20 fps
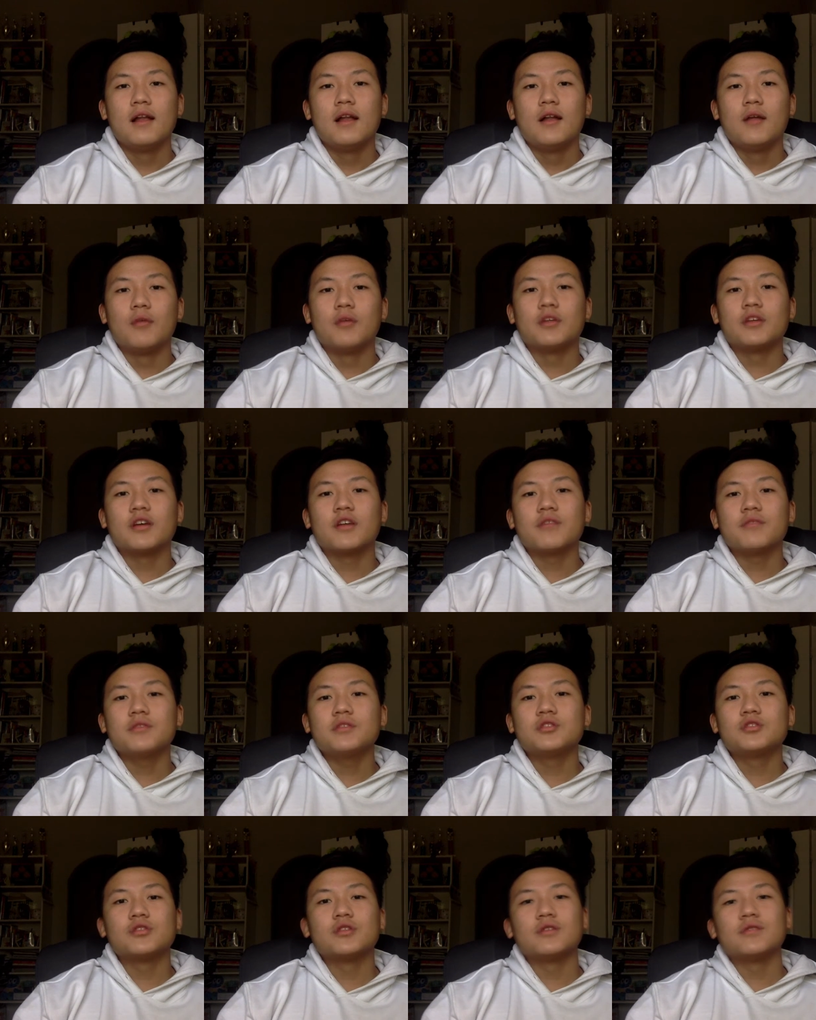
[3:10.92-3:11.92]
What the government
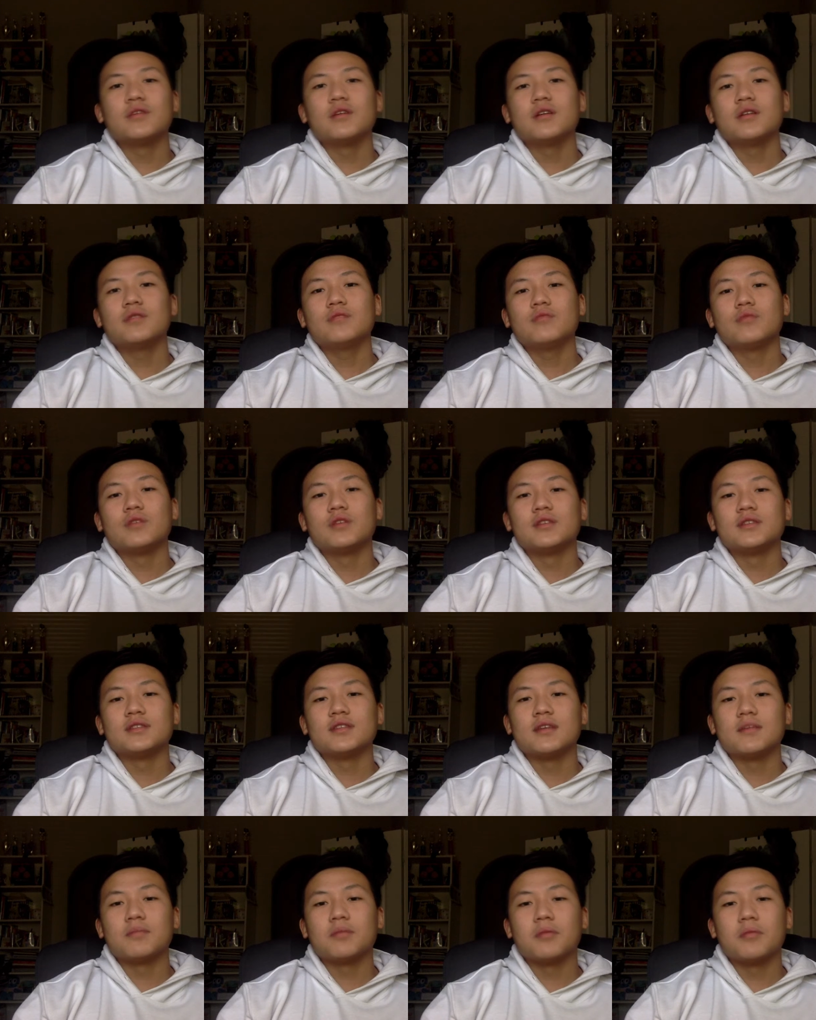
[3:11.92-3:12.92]
should have done was
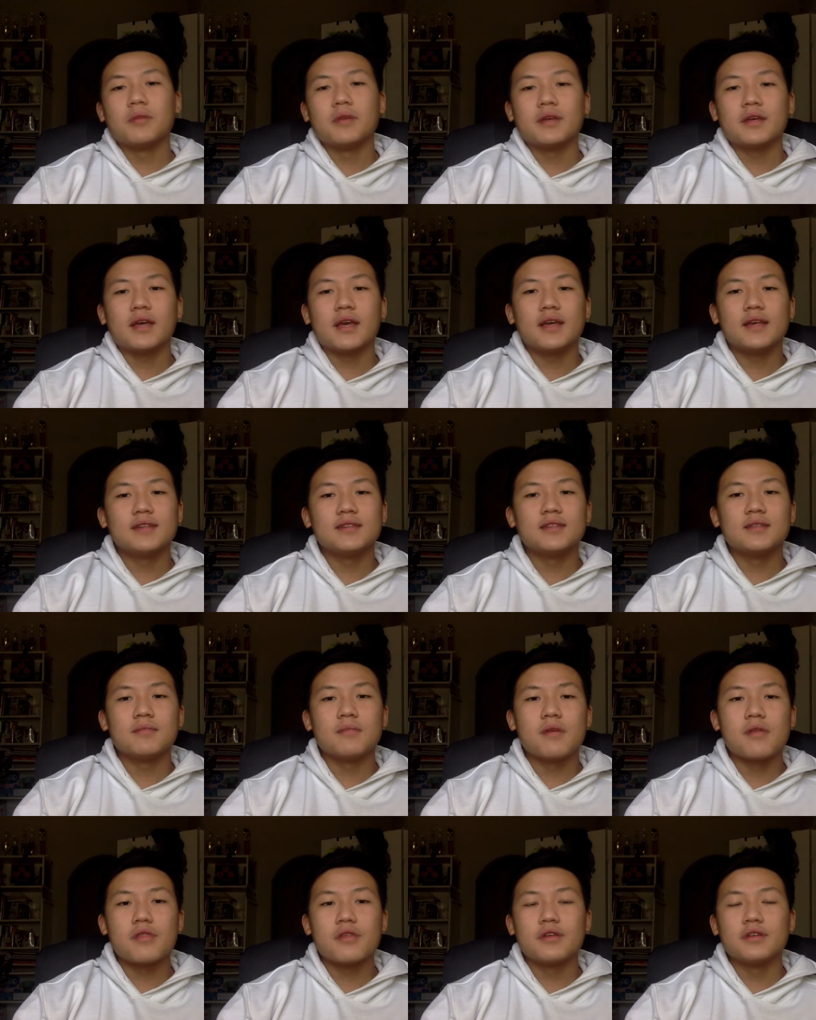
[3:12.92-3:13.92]
implement Keynesian
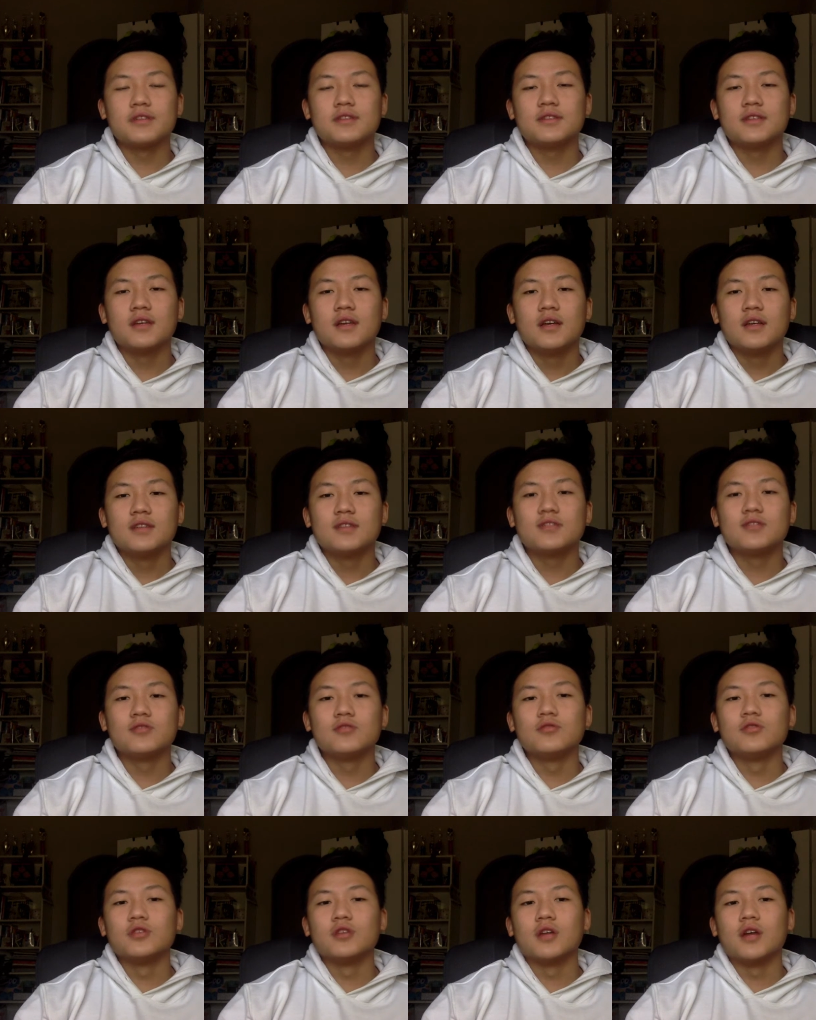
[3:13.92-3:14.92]
methods
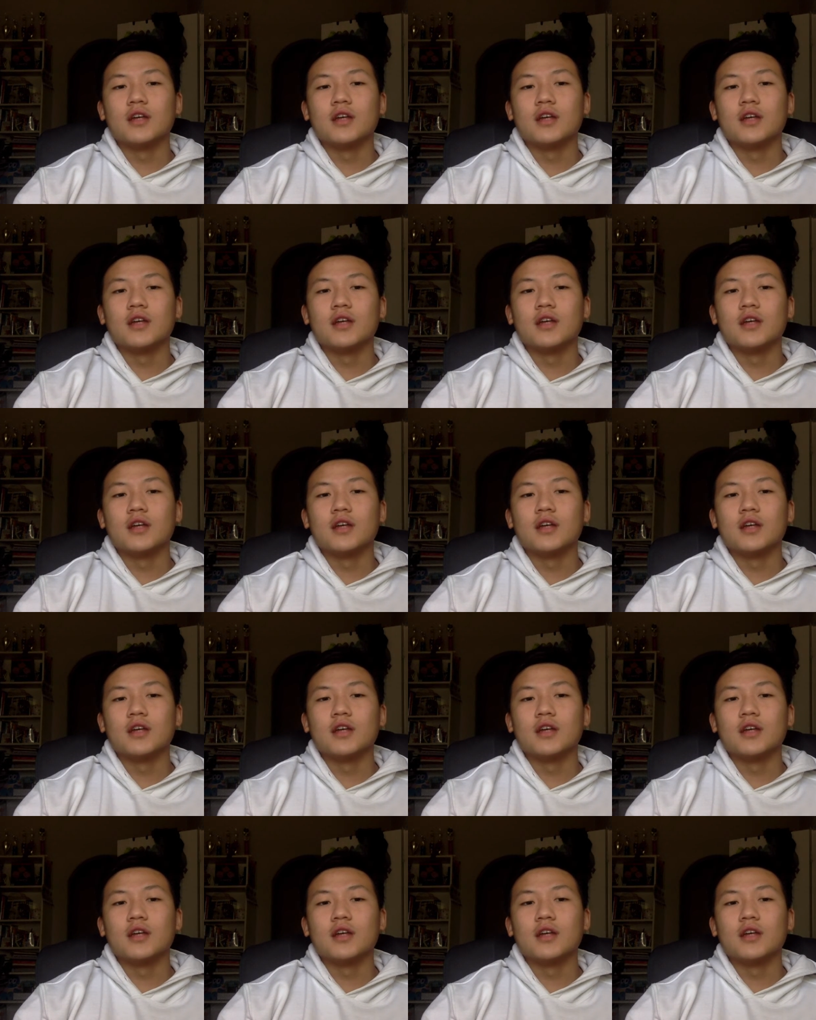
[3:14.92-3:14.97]
sooner,